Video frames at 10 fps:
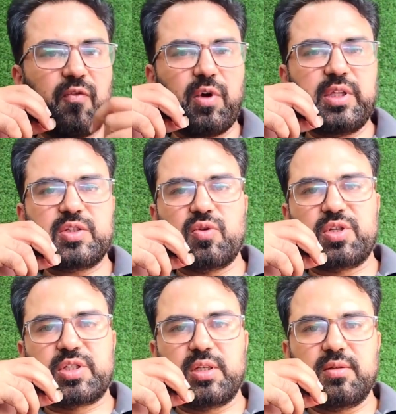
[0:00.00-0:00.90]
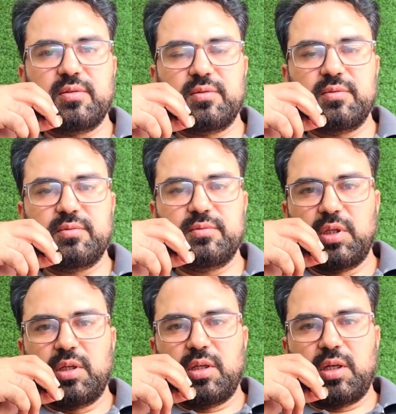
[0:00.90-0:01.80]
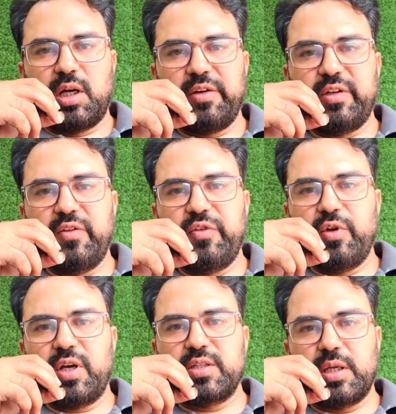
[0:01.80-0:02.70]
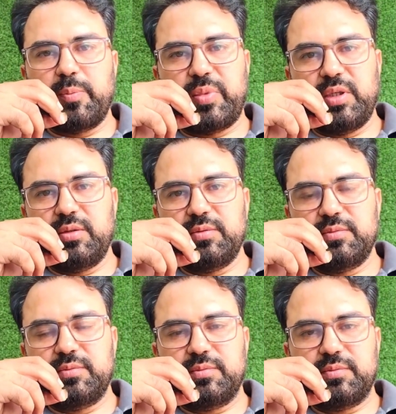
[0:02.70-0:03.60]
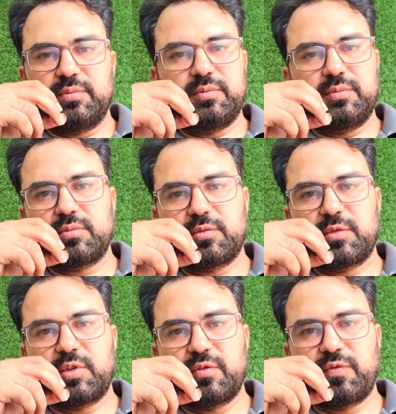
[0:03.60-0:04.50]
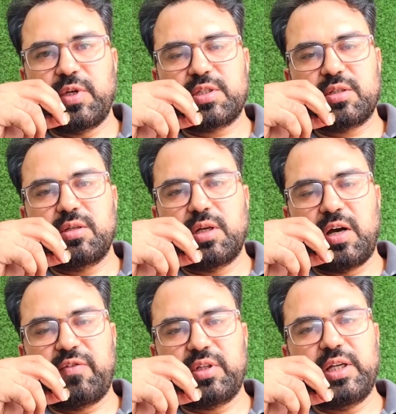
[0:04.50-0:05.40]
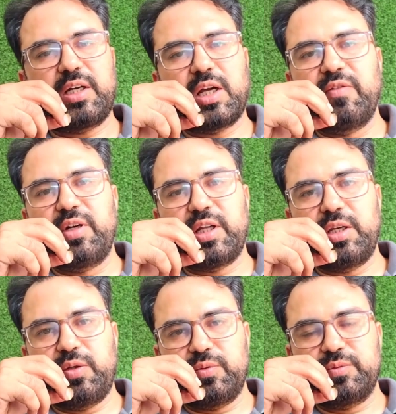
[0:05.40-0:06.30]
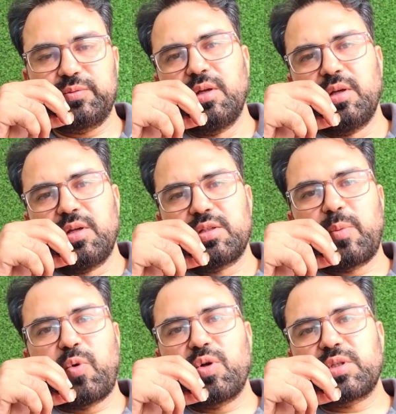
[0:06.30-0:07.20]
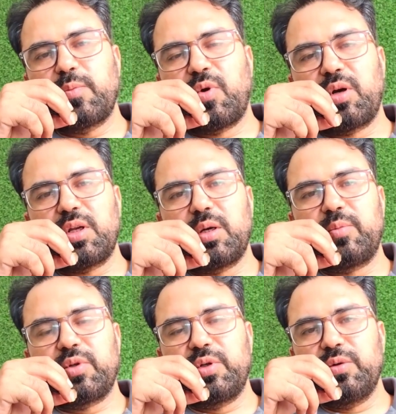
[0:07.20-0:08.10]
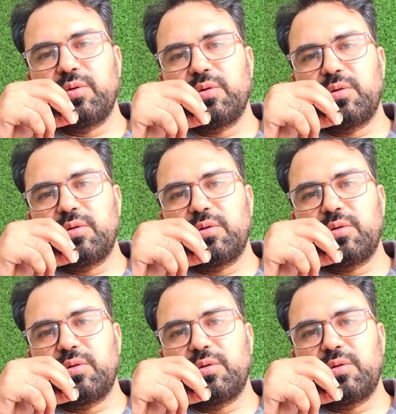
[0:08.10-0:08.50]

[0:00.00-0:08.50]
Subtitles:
For this question, I'll give you an example. First, after that, I will tell you. Suppose a model come to you